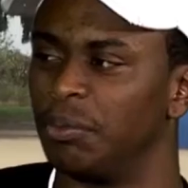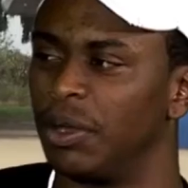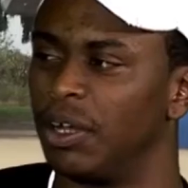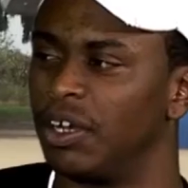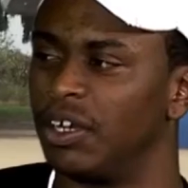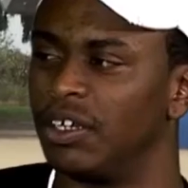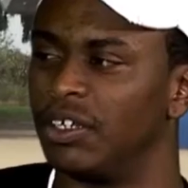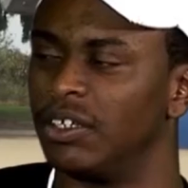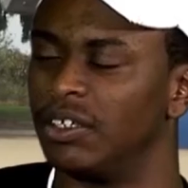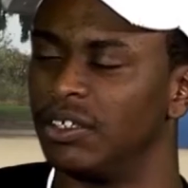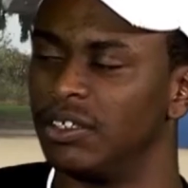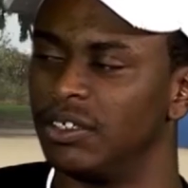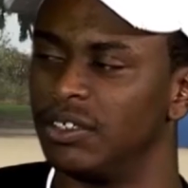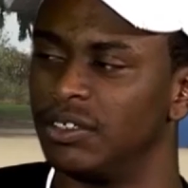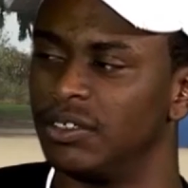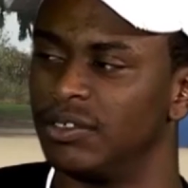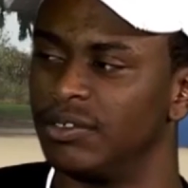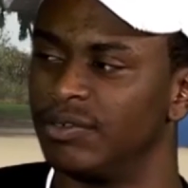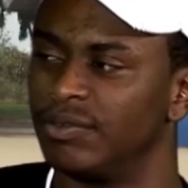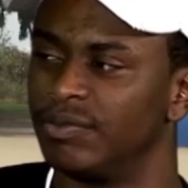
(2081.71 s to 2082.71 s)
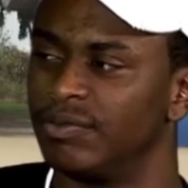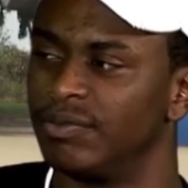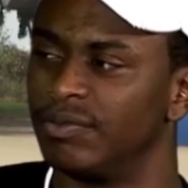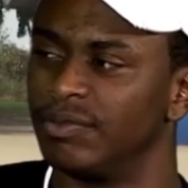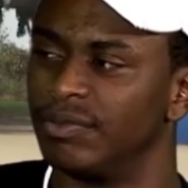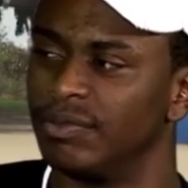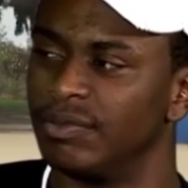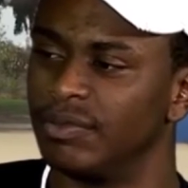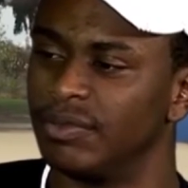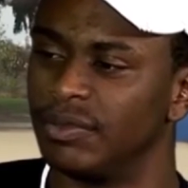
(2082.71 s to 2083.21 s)
better
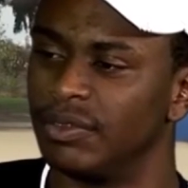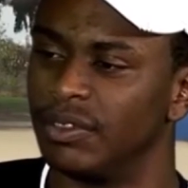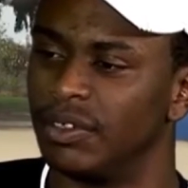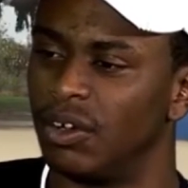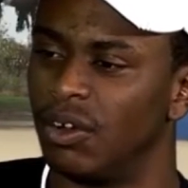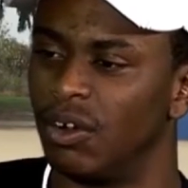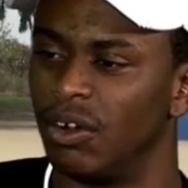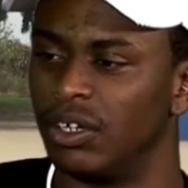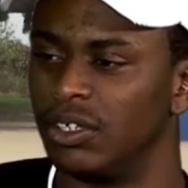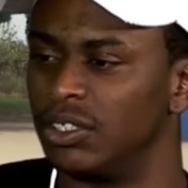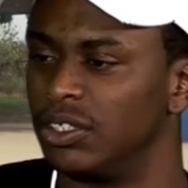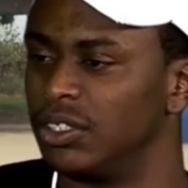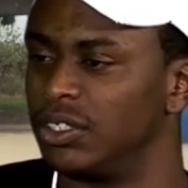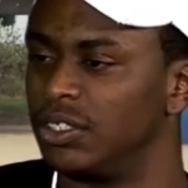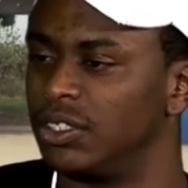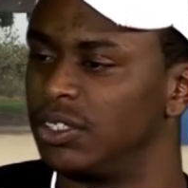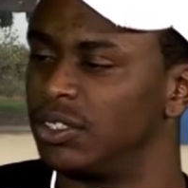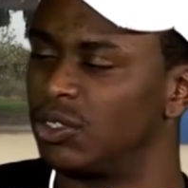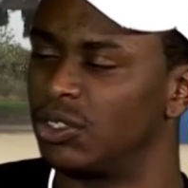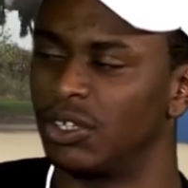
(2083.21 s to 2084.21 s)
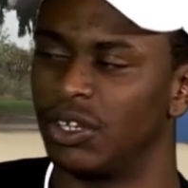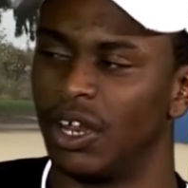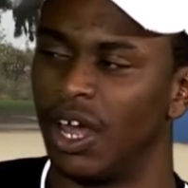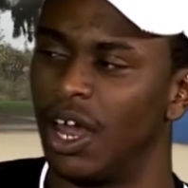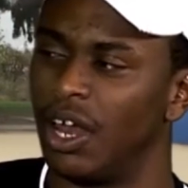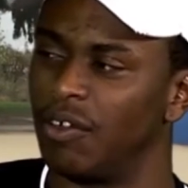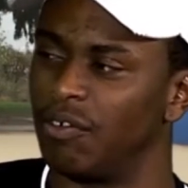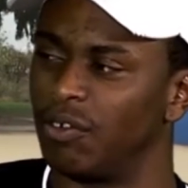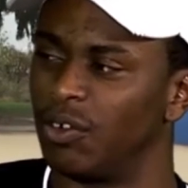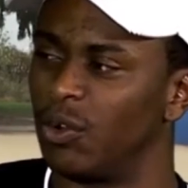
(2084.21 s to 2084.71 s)
or just
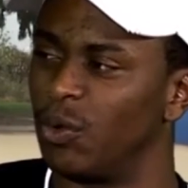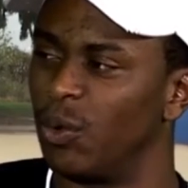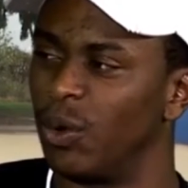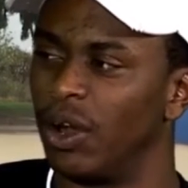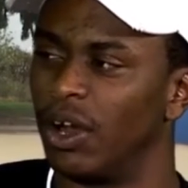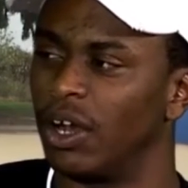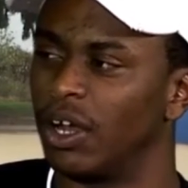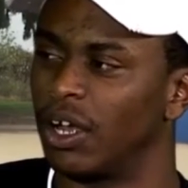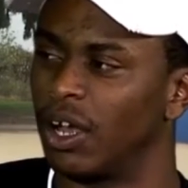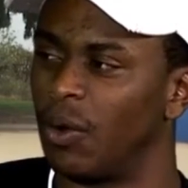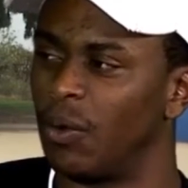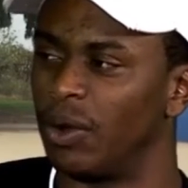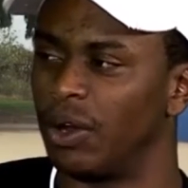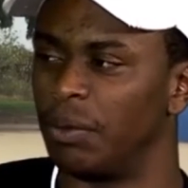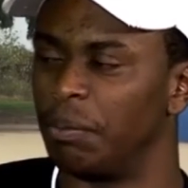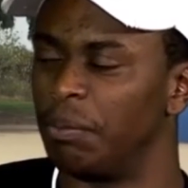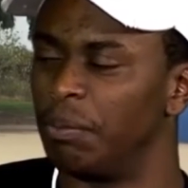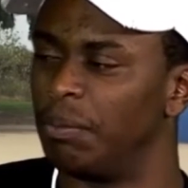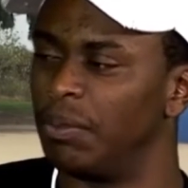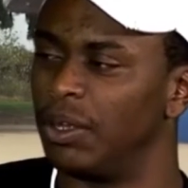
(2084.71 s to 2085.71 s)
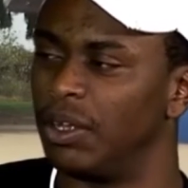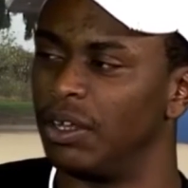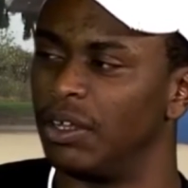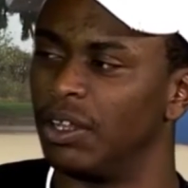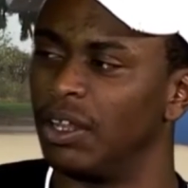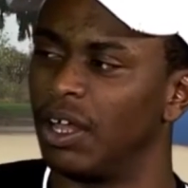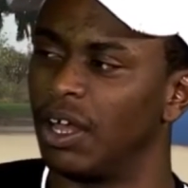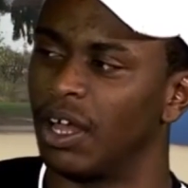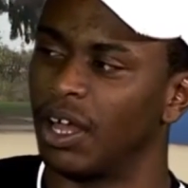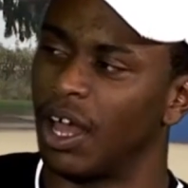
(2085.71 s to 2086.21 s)
not even work. I want to be
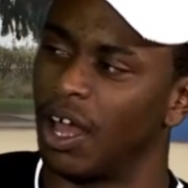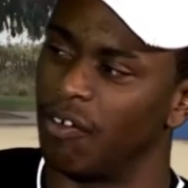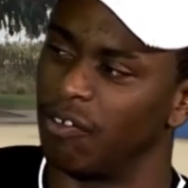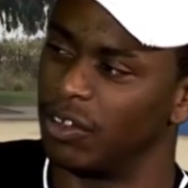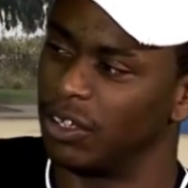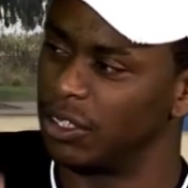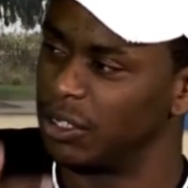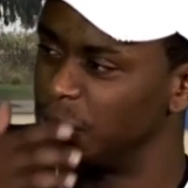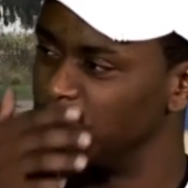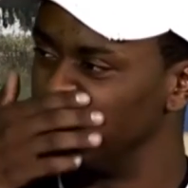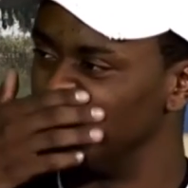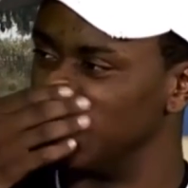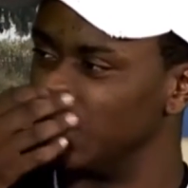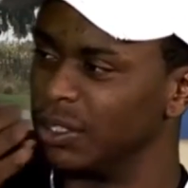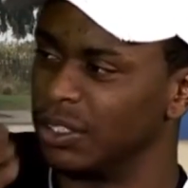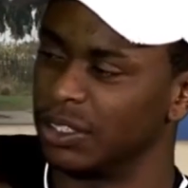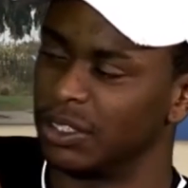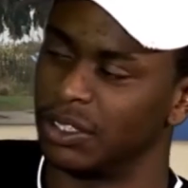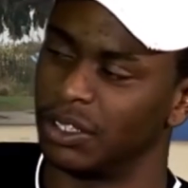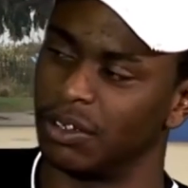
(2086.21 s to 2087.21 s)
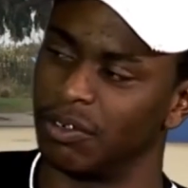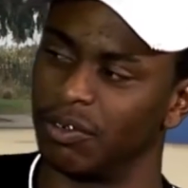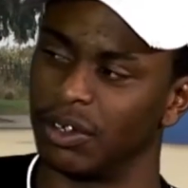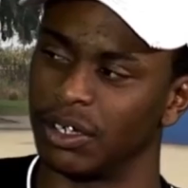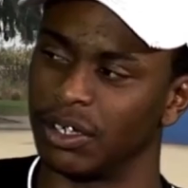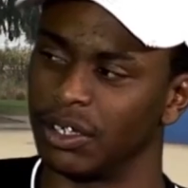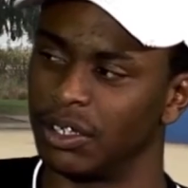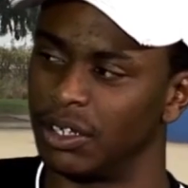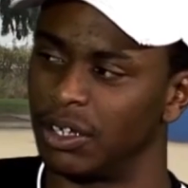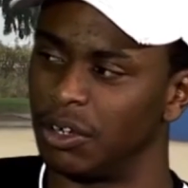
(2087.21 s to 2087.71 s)
like, have this music shit
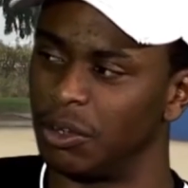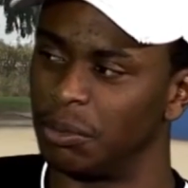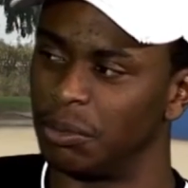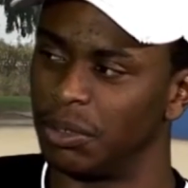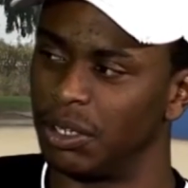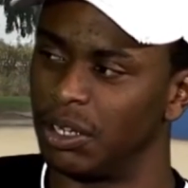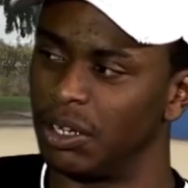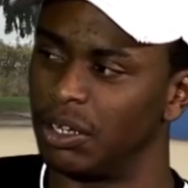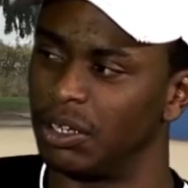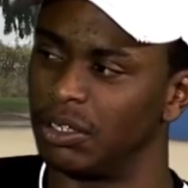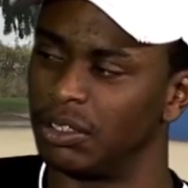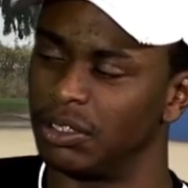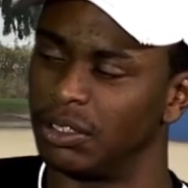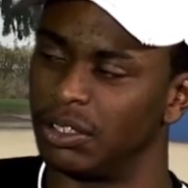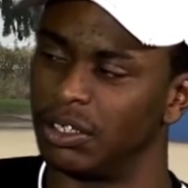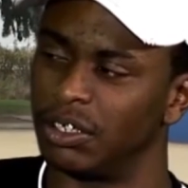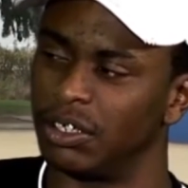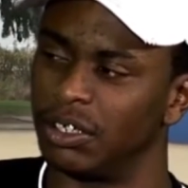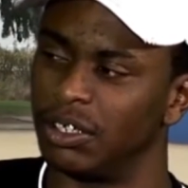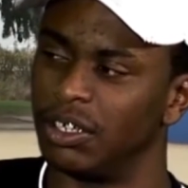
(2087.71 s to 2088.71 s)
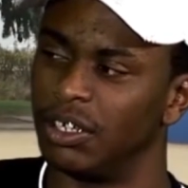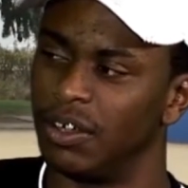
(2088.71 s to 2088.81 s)
fucking help me out and shit.